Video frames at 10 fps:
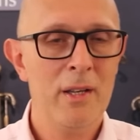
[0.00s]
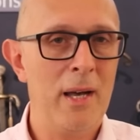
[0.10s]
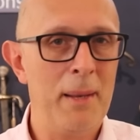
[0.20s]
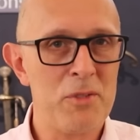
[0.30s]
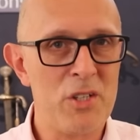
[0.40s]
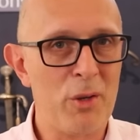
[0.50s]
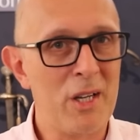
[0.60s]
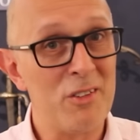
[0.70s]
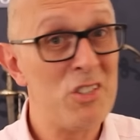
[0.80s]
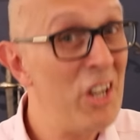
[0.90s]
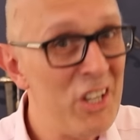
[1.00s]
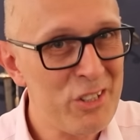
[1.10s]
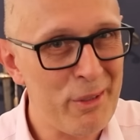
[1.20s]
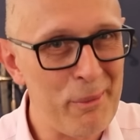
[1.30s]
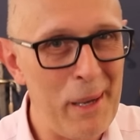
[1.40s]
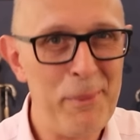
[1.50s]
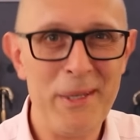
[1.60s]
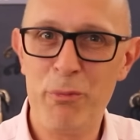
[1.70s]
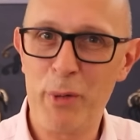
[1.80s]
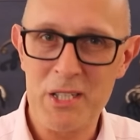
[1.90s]
um, so a kind of tertiary weapon,
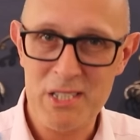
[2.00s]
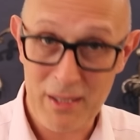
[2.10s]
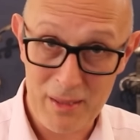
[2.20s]
if we consider